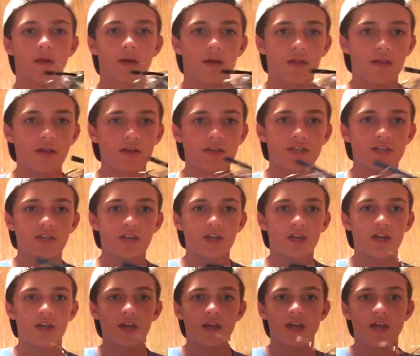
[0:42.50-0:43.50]
This
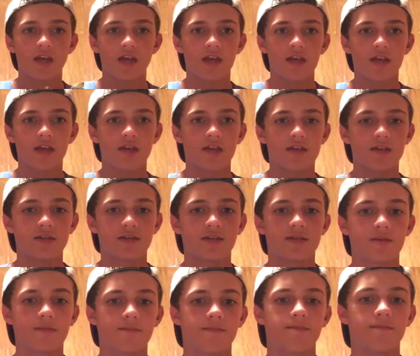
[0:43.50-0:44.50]
jig is
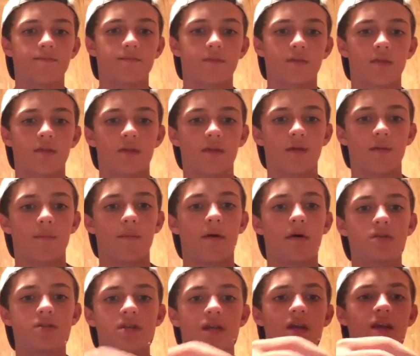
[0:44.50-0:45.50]

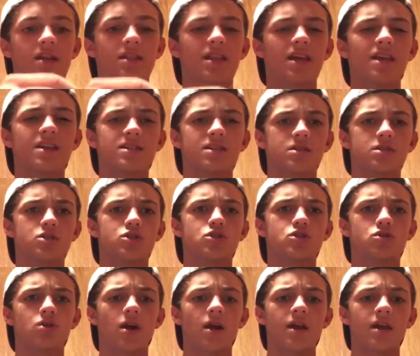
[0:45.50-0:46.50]
I think it's a
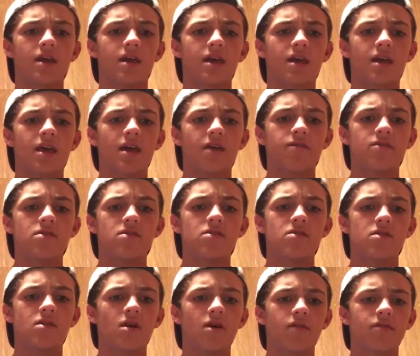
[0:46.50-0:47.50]
Strike King heavy-duty
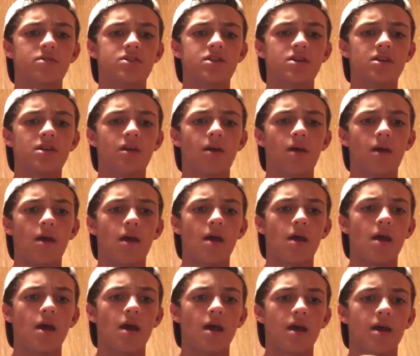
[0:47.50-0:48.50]
cover jig,
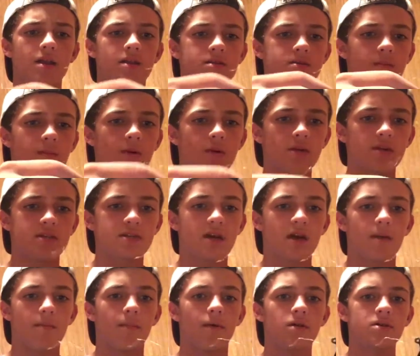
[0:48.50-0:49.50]
and it's got
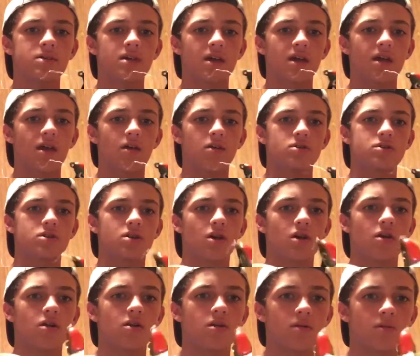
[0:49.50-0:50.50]
a multicolored
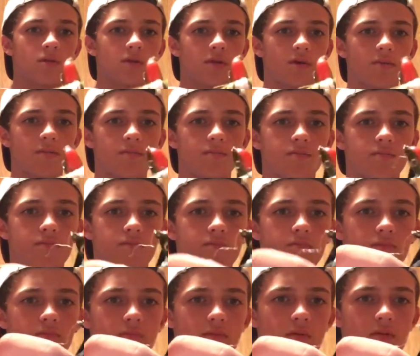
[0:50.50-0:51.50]
skirt with a
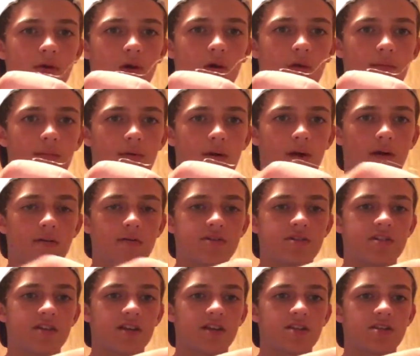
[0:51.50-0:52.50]
brownish
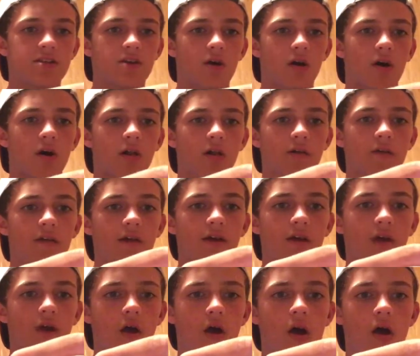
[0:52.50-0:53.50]
tint to all of it,
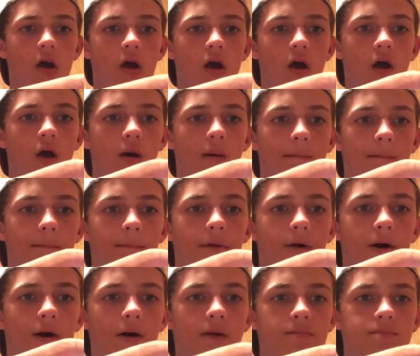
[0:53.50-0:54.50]

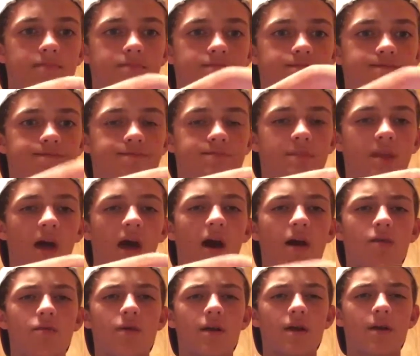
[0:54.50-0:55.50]
but I
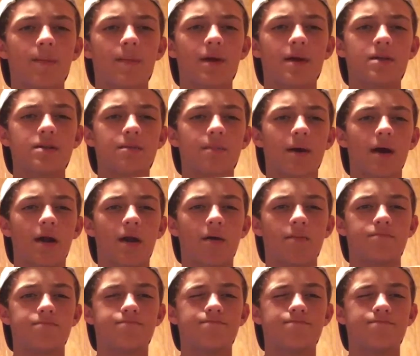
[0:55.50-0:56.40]
would recommend about a